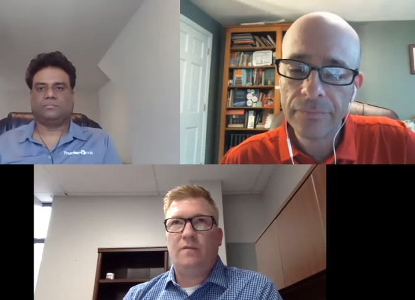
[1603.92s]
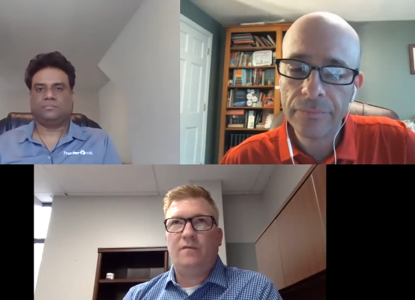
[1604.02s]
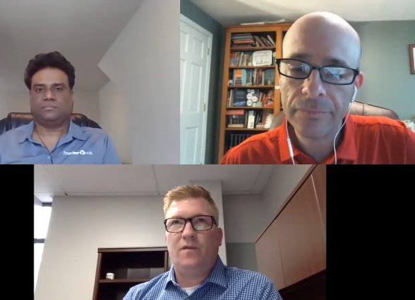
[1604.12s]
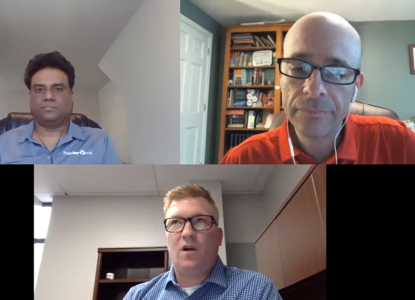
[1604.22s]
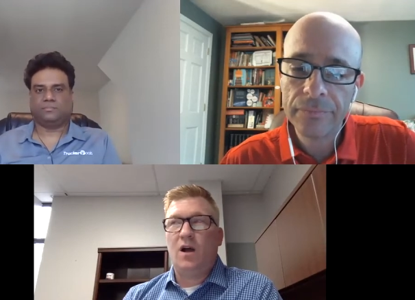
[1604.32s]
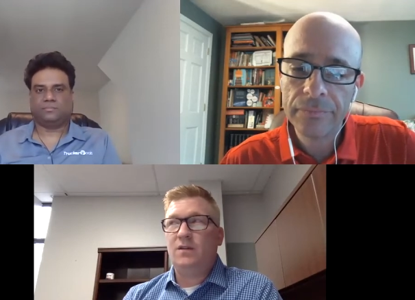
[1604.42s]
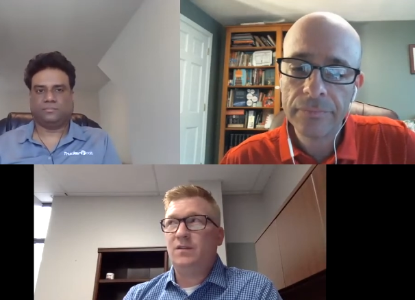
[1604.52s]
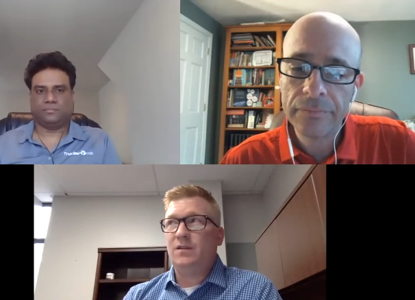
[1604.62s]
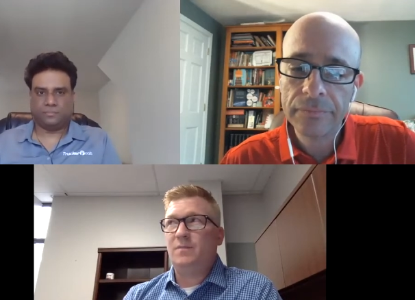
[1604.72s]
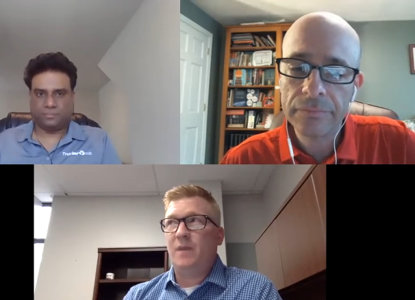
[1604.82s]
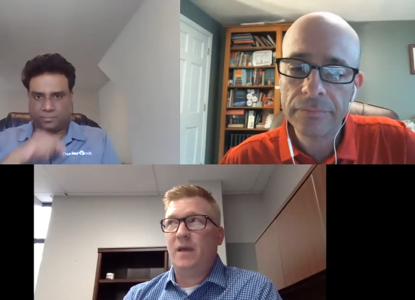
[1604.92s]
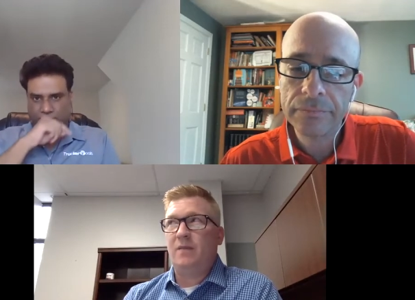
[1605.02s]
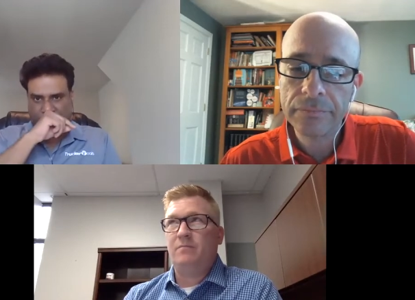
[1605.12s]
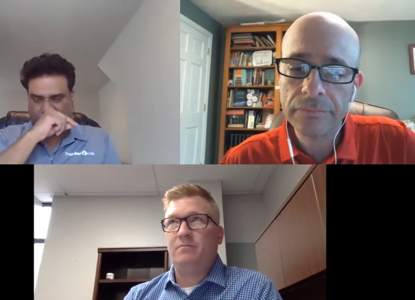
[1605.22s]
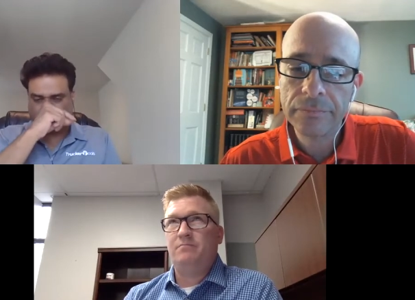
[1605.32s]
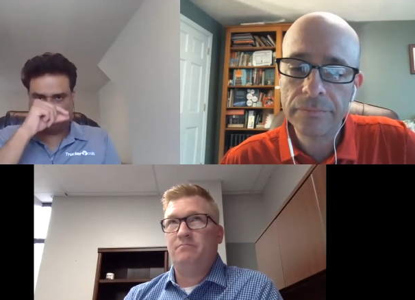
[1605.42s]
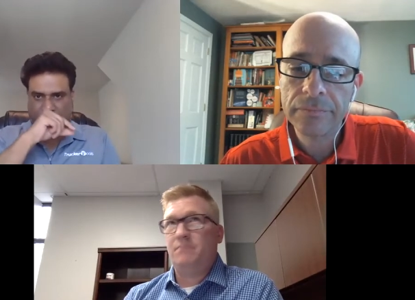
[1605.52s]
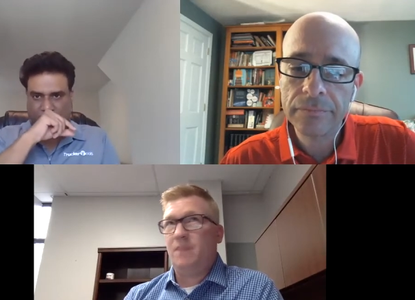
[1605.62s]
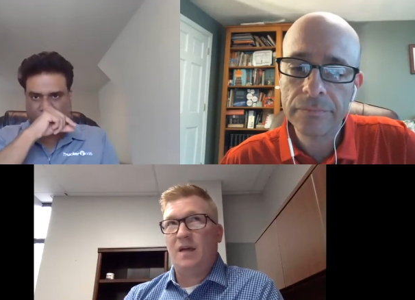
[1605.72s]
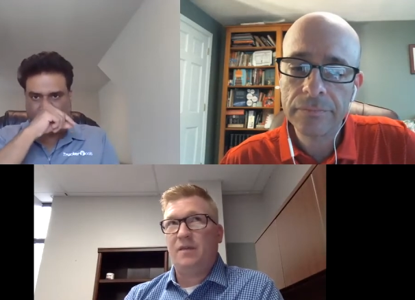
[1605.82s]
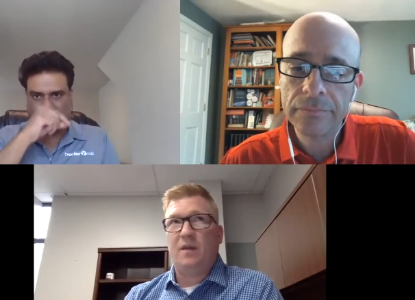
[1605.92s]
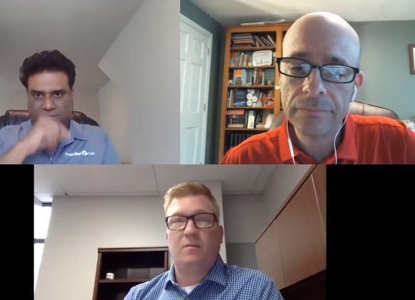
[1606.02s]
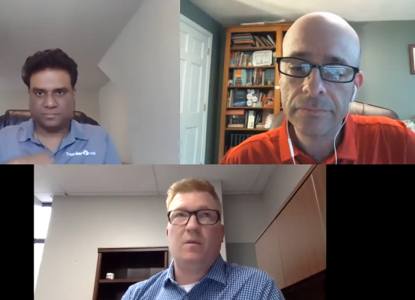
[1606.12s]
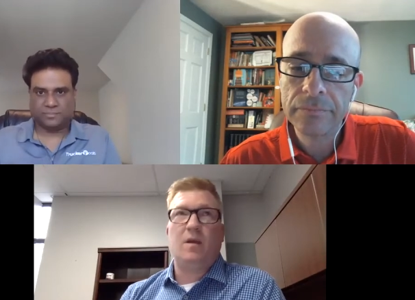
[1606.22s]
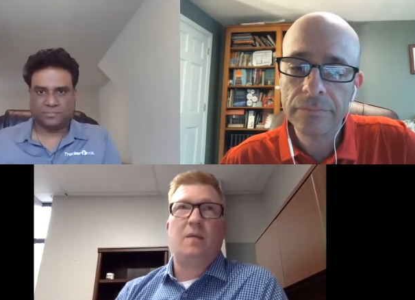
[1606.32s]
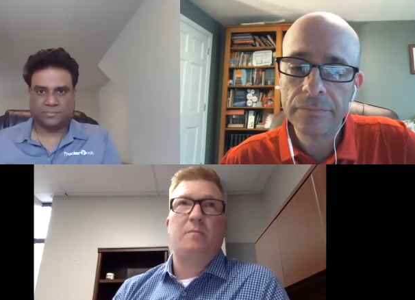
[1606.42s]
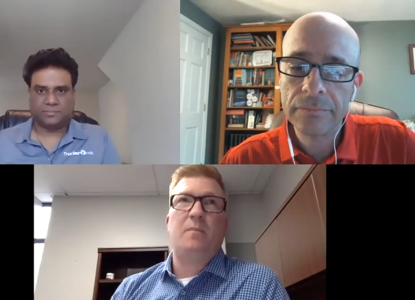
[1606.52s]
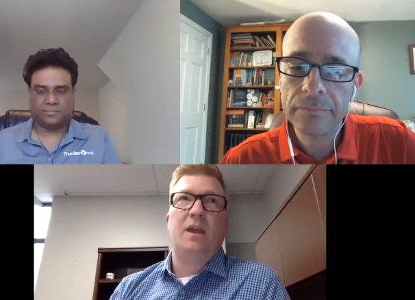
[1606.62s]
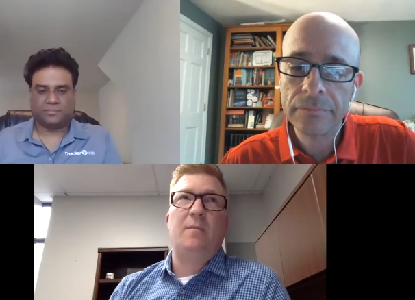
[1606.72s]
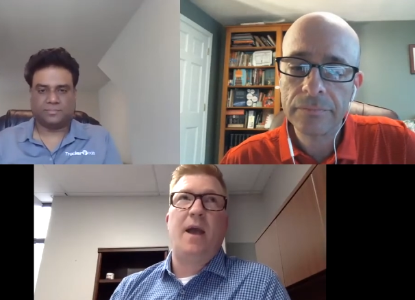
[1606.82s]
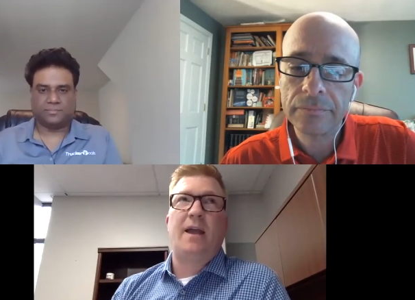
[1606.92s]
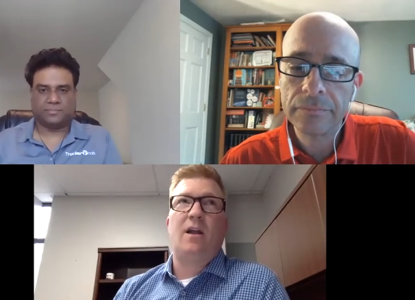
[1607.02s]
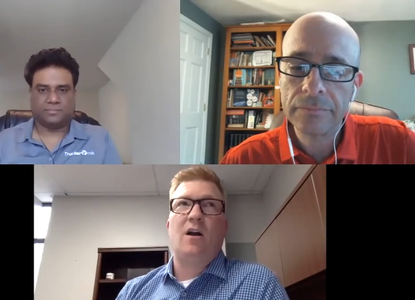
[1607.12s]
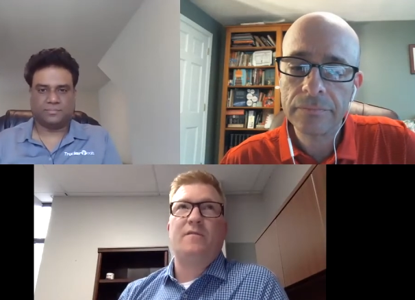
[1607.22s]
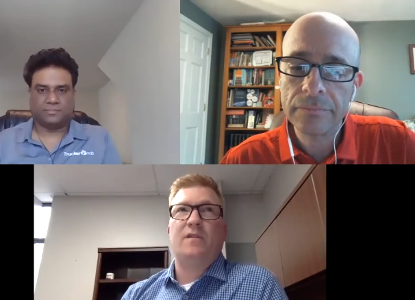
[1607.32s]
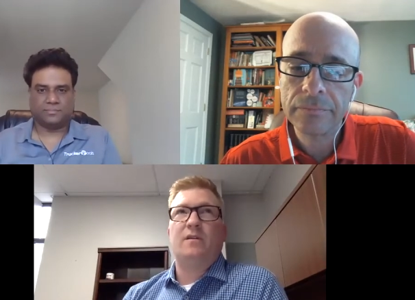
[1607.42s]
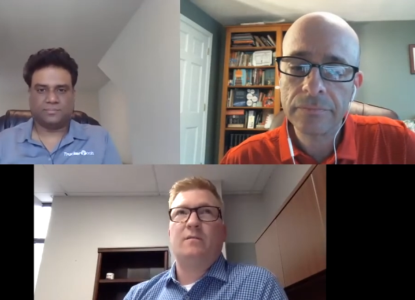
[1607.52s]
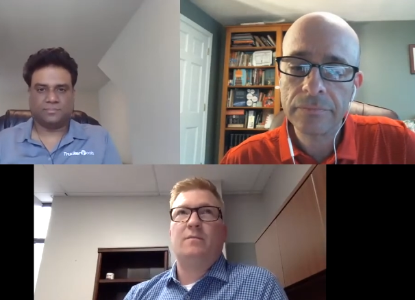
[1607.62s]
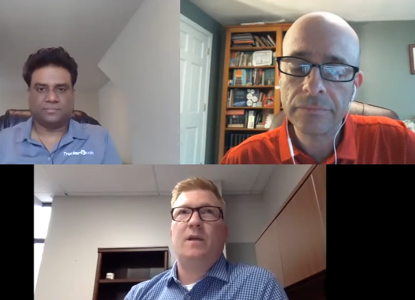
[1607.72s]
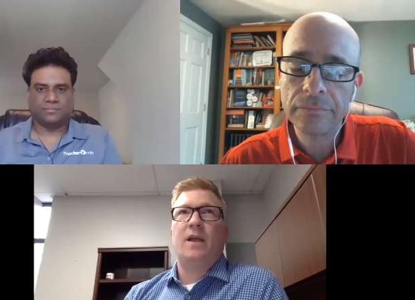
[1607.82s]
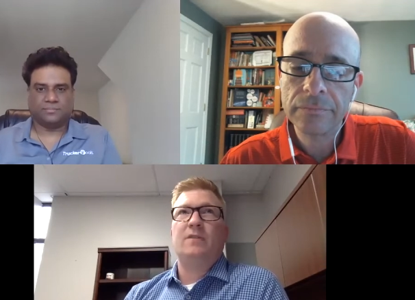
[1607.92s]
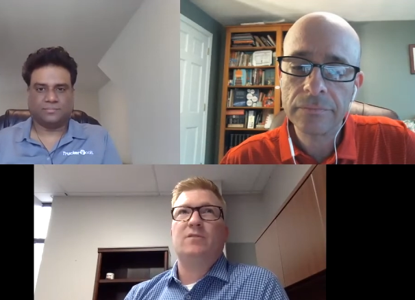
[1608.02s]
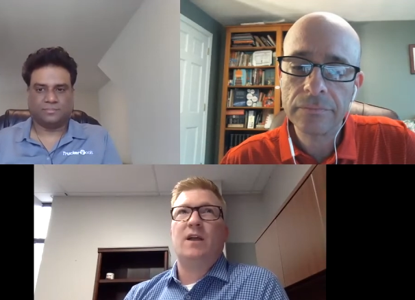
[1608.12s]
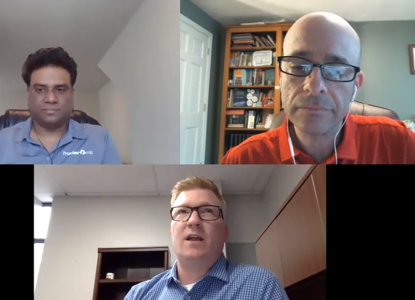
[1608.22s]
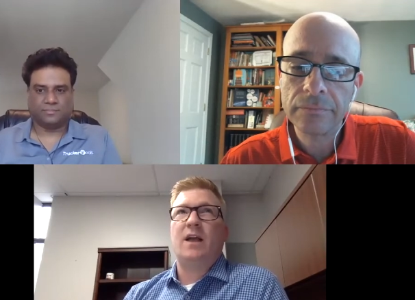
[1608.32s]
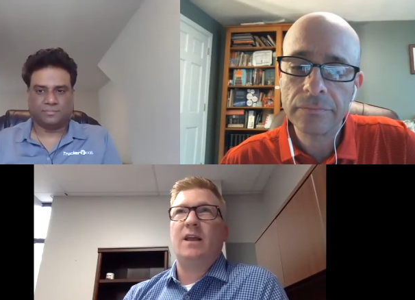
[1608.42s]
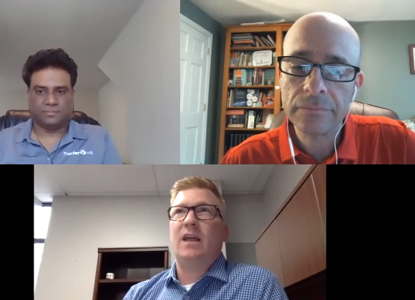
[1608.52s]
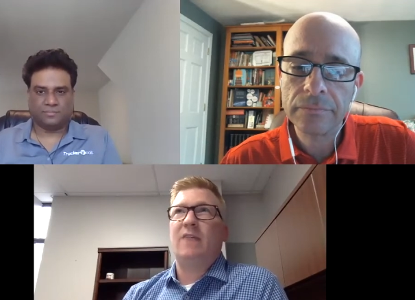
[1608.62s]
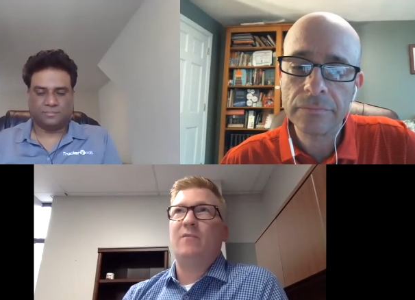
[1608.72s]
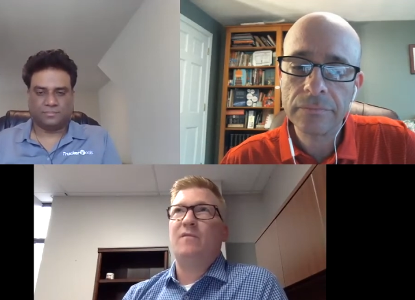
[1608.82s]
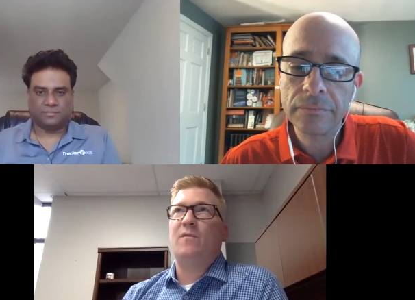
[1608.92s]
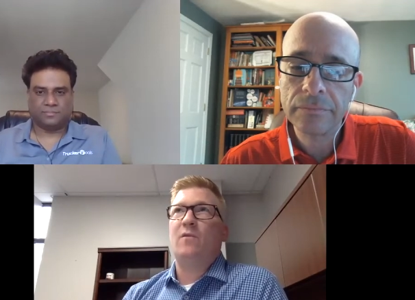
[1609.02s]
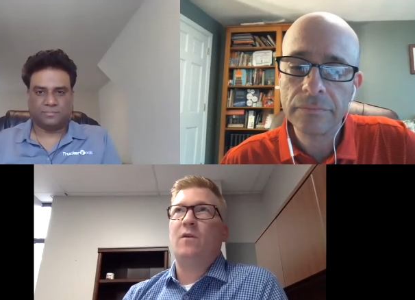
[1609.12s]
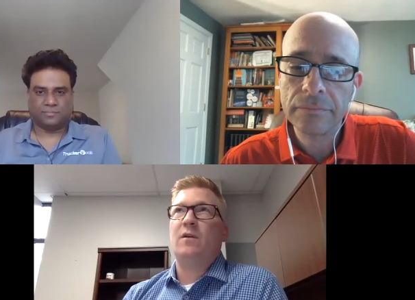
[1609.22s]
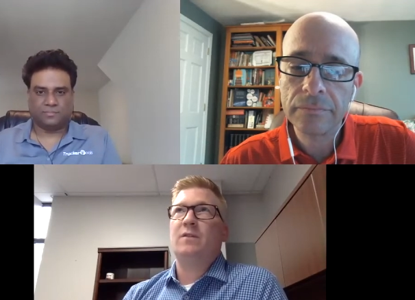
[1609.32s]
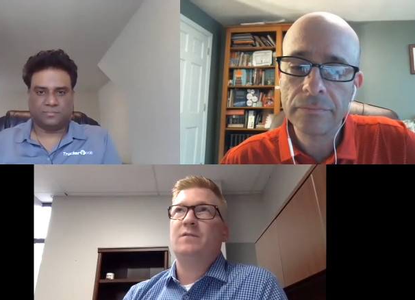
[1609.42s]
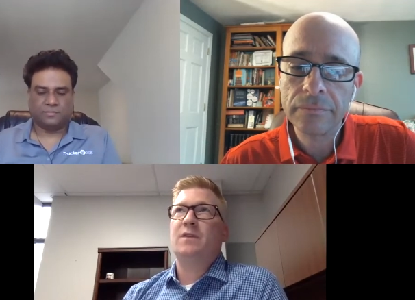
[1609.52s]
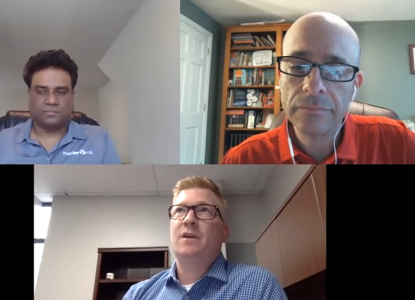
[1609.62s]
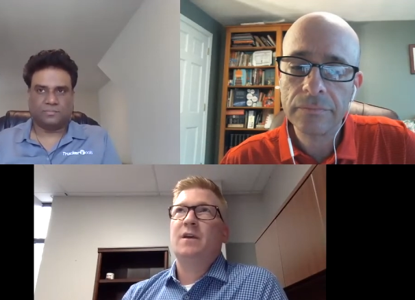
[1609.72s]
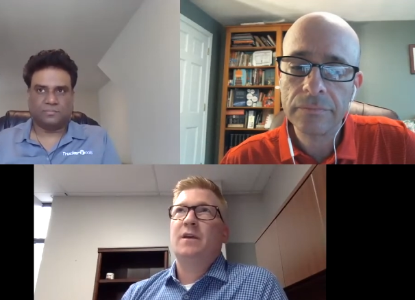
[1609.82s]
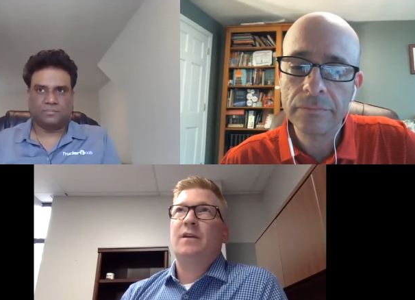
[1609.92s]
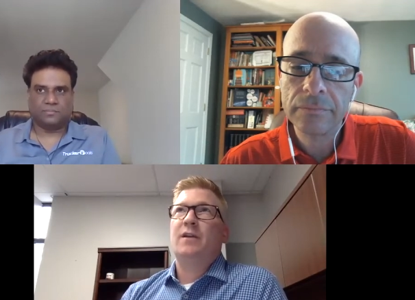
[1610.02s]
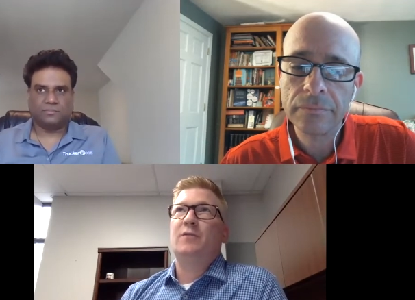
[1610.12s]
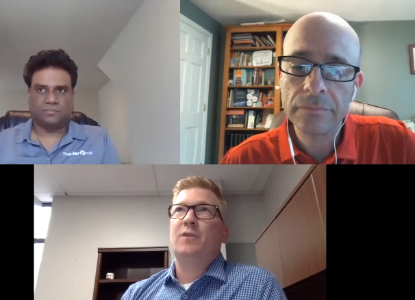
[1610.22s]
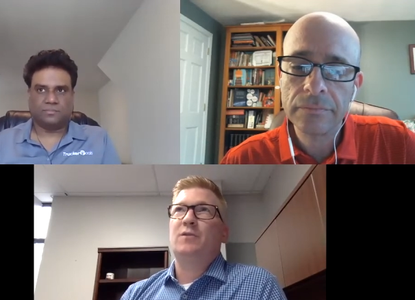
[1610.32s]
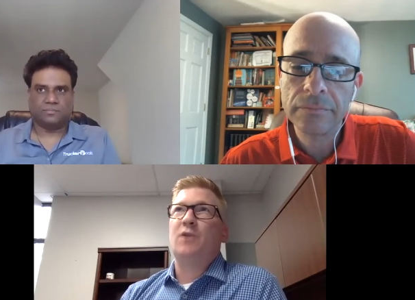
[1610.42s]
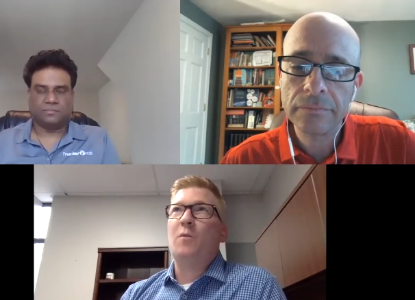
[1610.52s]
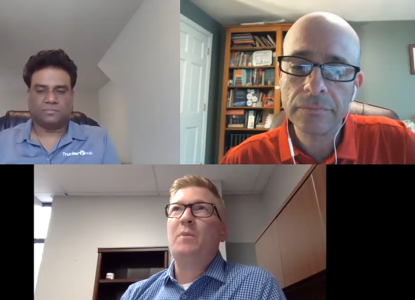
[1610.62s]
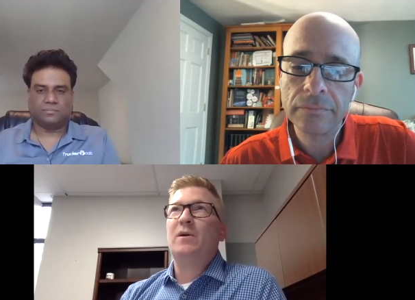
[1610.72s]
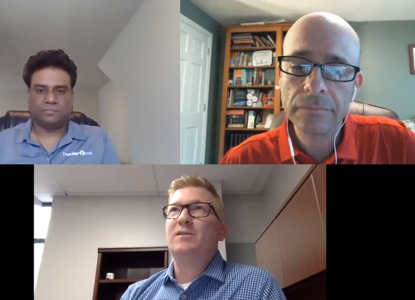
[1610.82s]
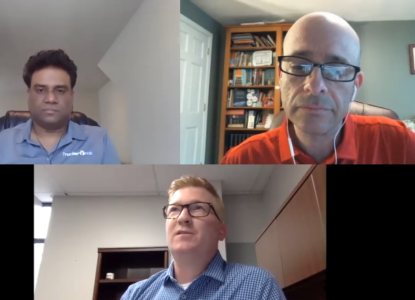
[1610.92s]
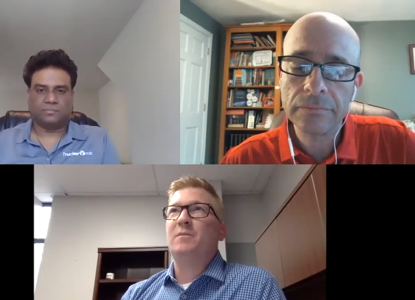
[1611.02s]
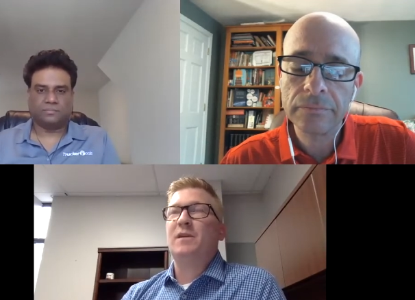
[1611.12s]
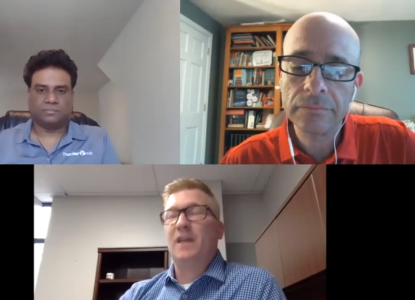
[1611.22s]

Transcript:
Speaker 1: For us, it's been, you know, I think I, piggybacking off the, the answer I kind of gave before is, you know, don't build something